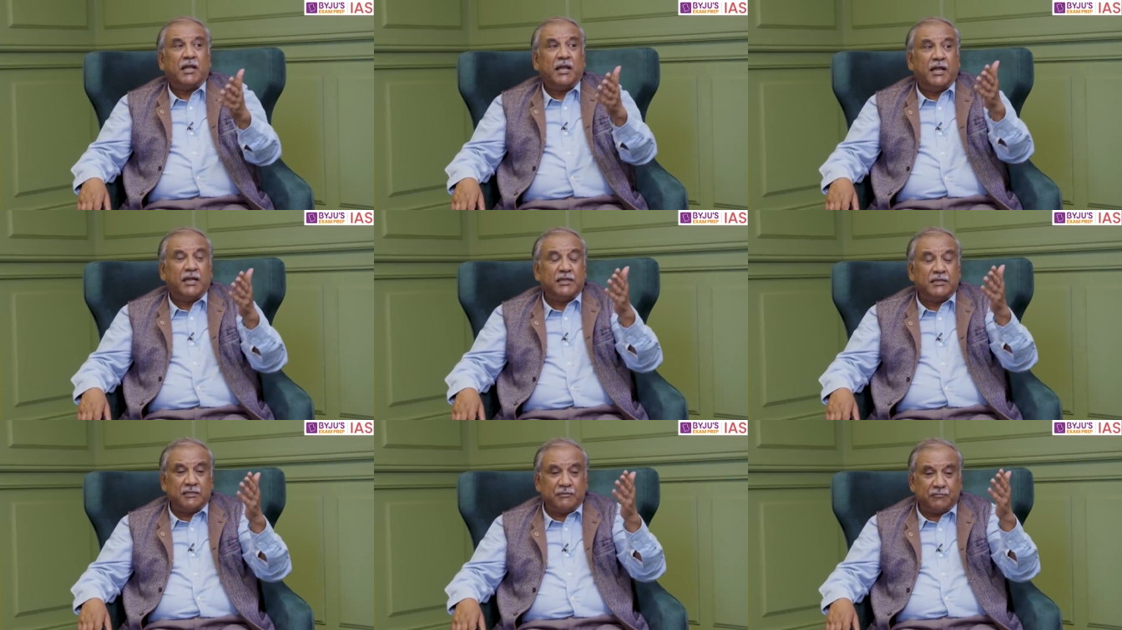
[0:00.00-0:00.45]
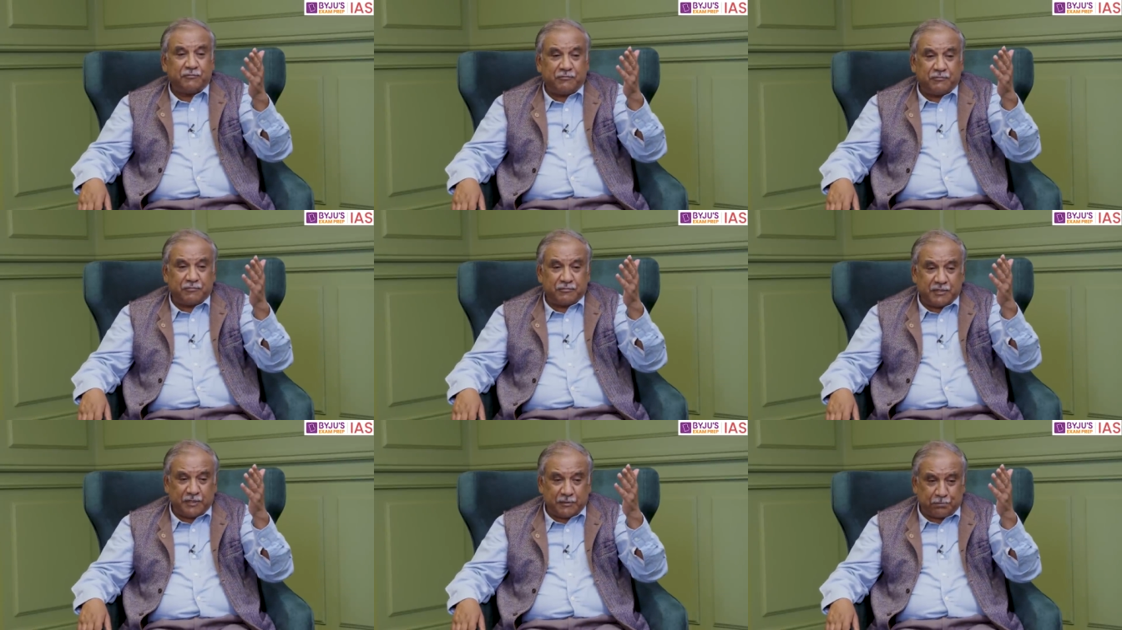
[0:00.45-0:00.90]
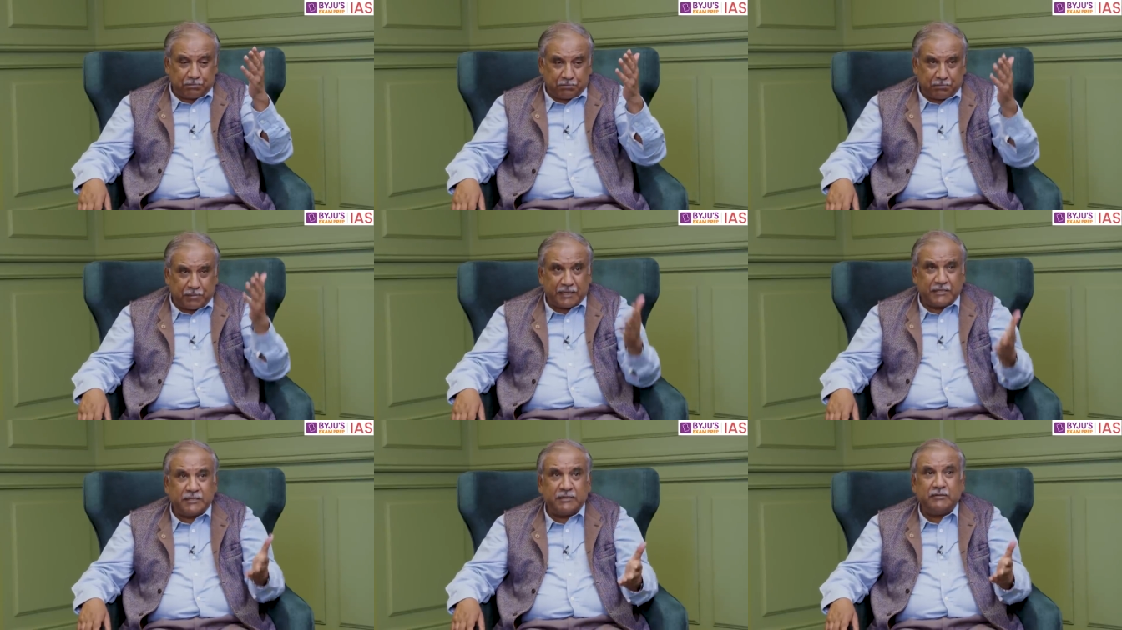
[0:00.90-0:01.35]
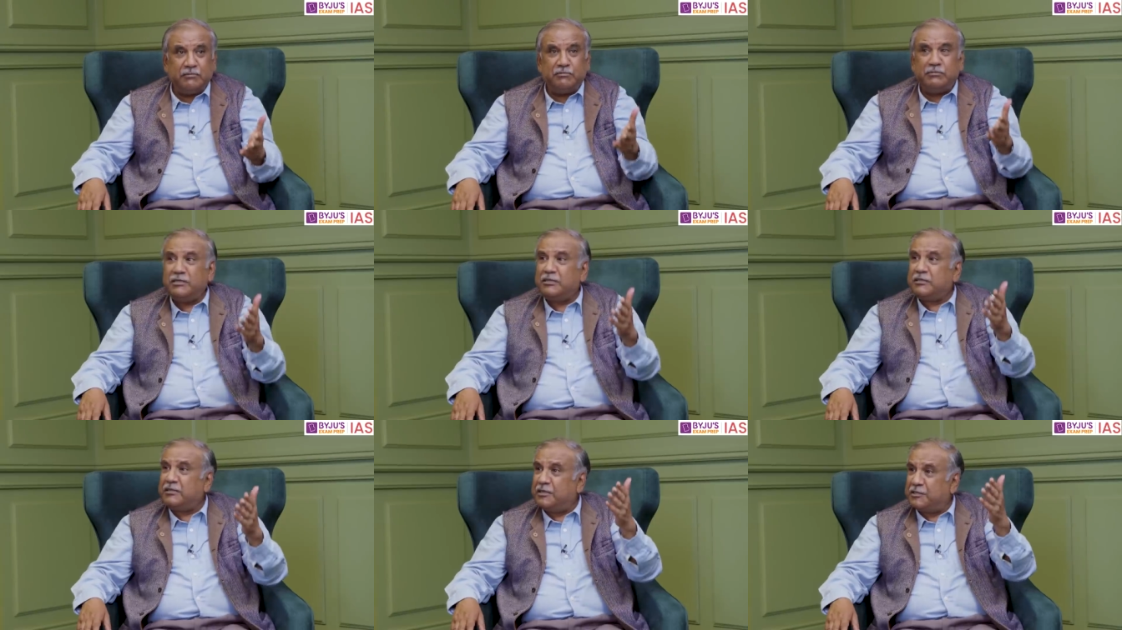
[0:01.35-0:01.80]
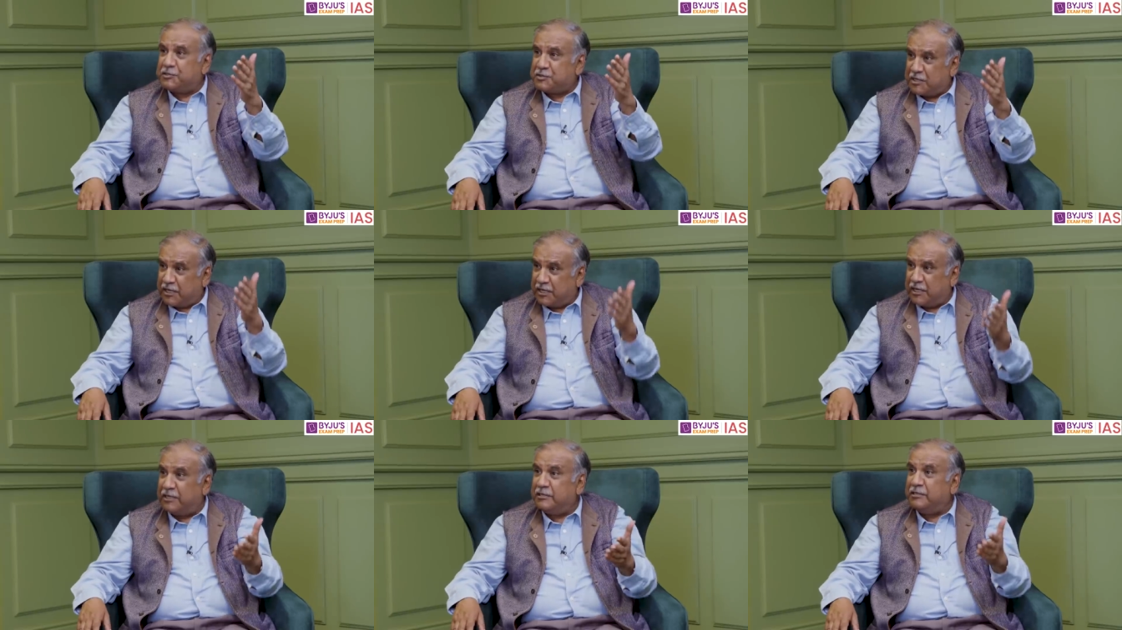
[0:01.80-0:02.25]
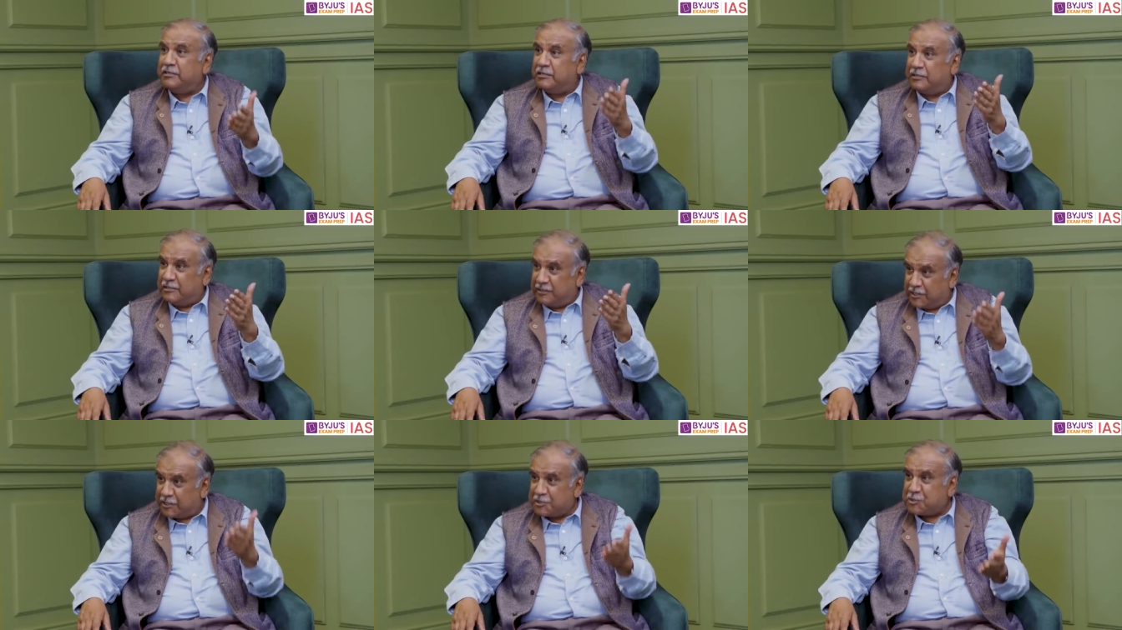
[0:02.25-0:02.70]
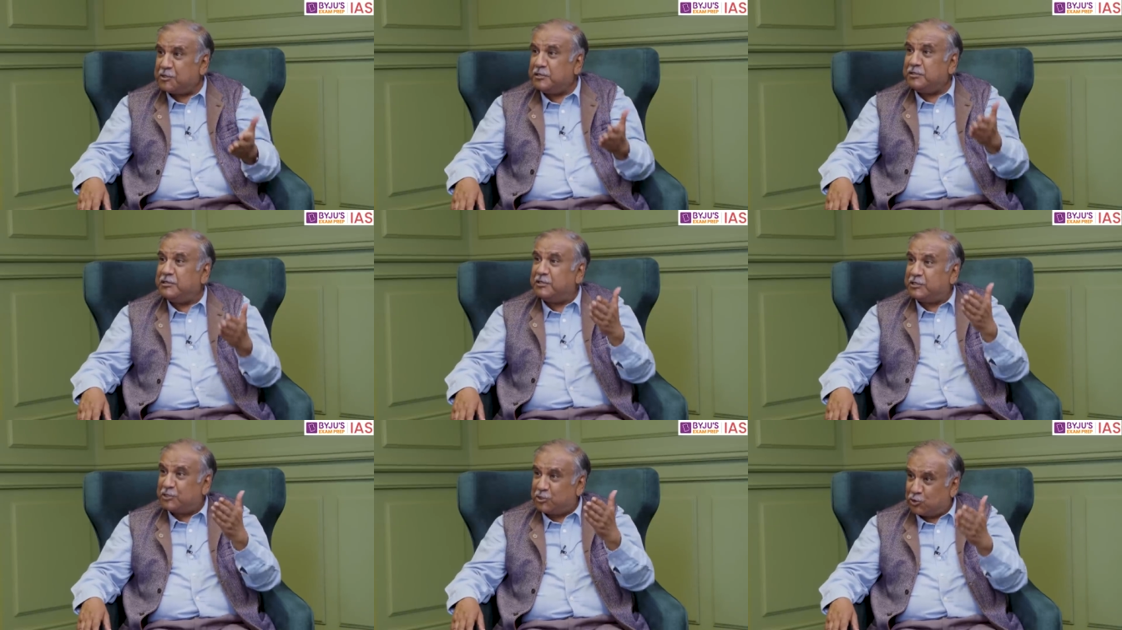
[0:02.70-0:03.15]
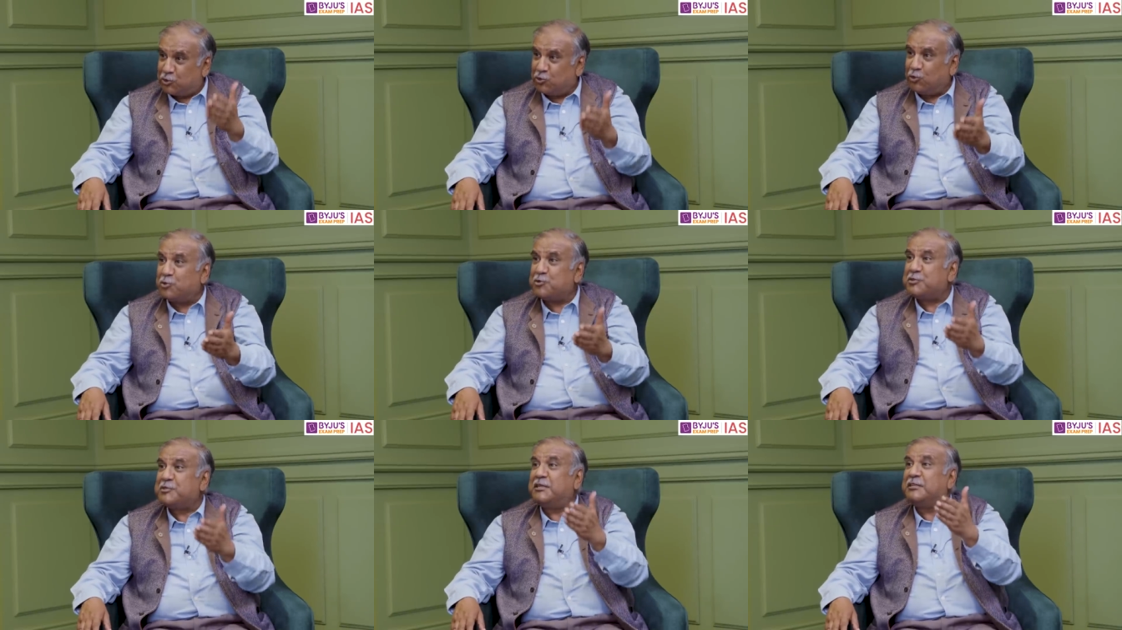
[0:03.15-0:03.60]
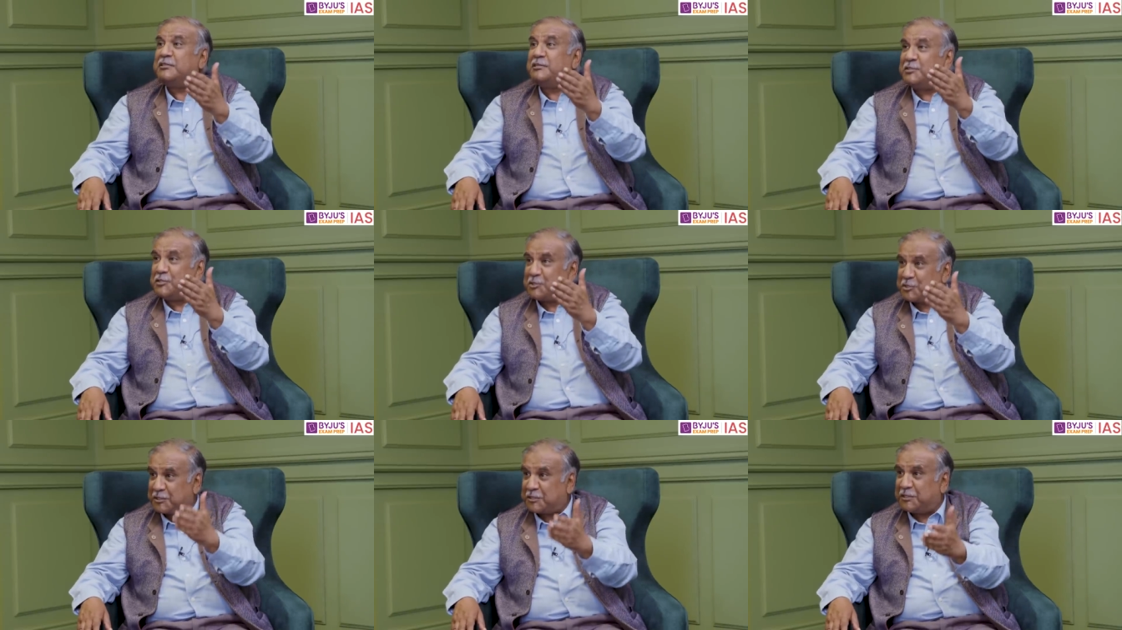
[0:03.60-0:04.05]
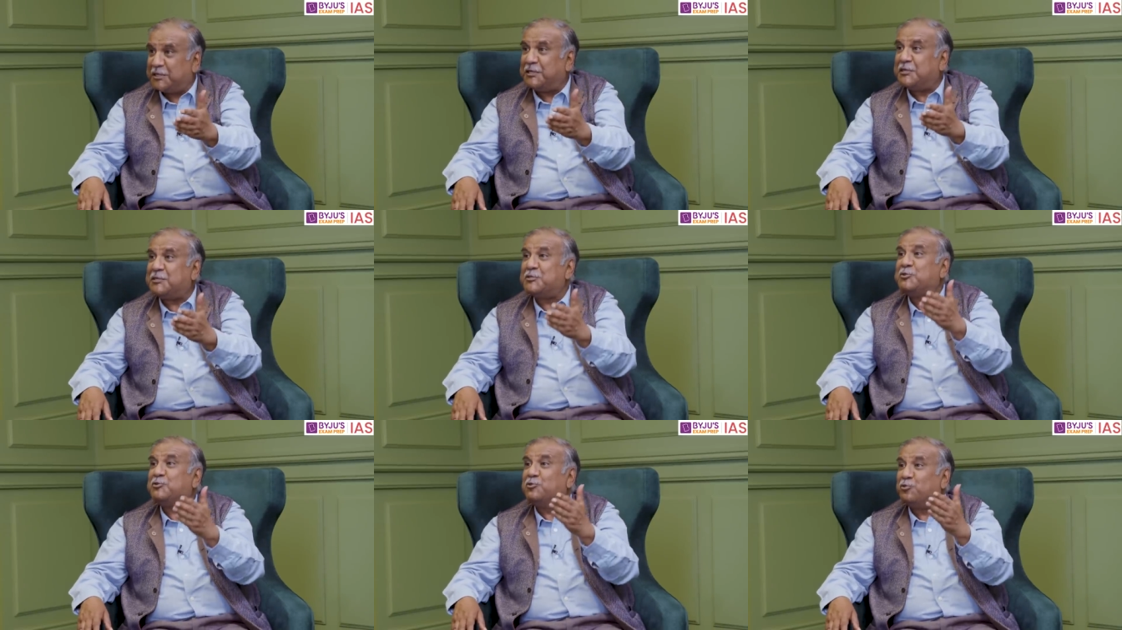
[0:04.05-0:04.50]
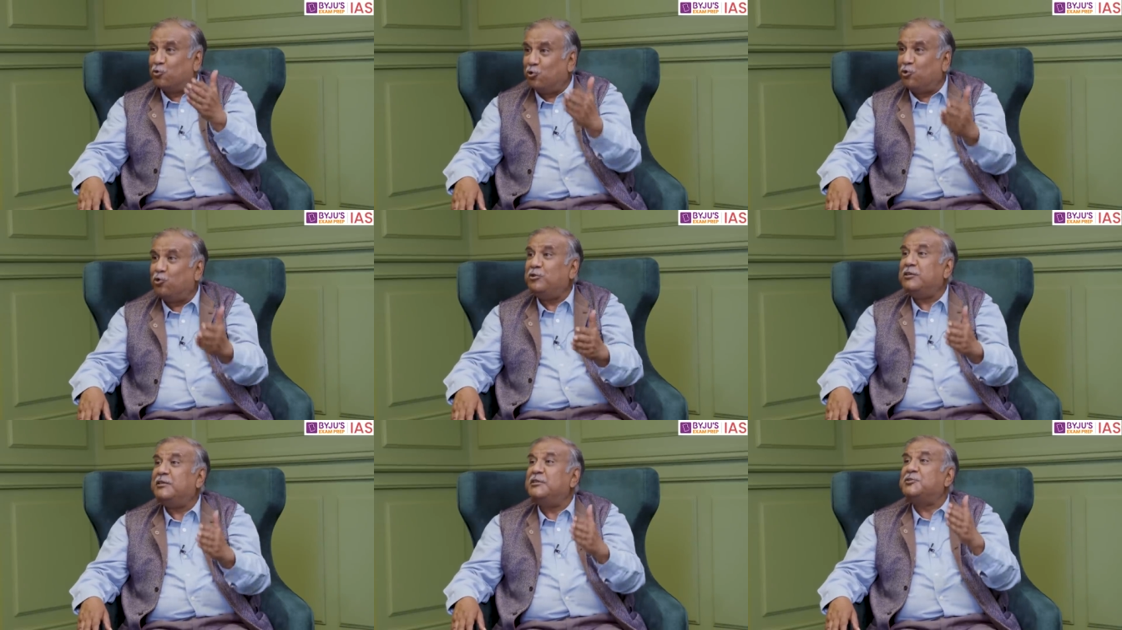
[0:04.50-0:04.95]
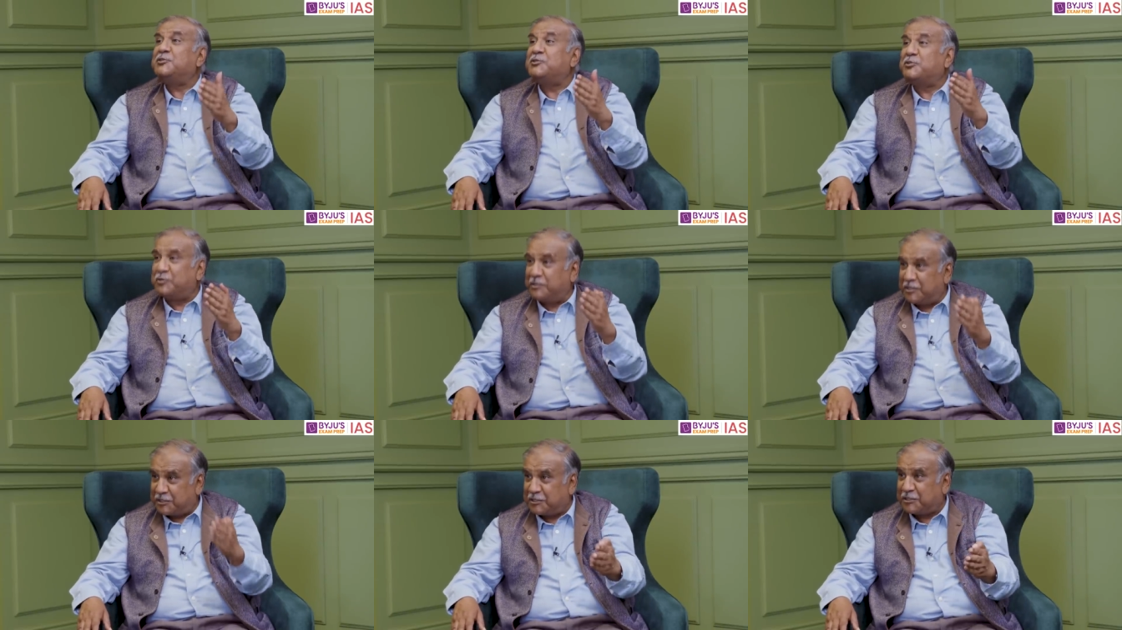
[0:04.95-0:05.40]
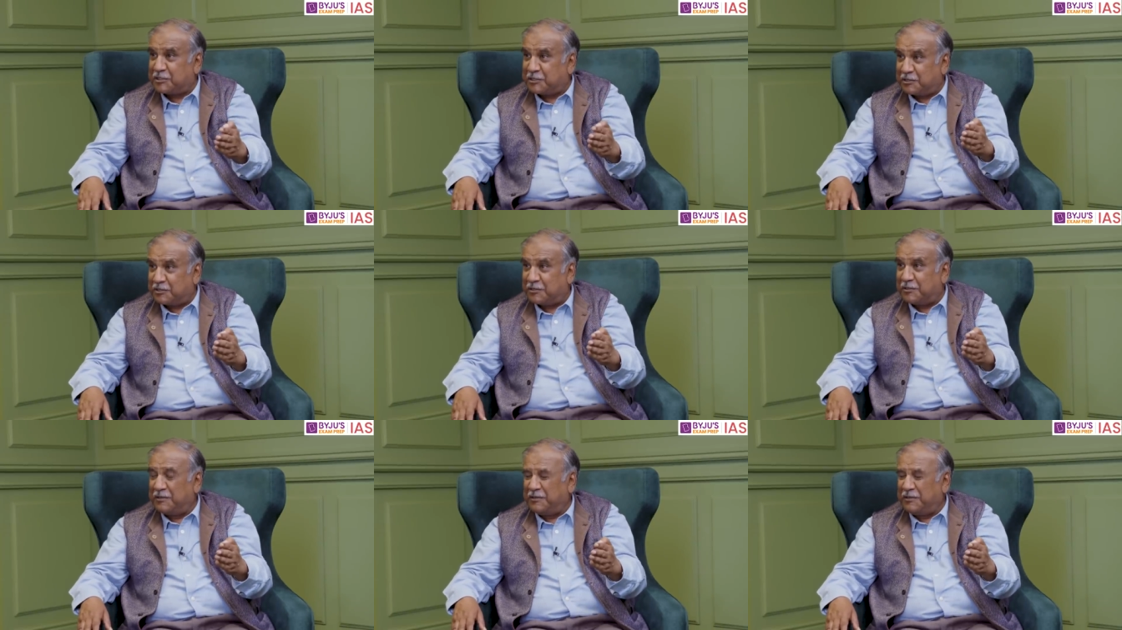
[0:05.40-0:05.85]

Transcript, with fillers: and if the pandemic has any lesson, it shows that the state's role is critical,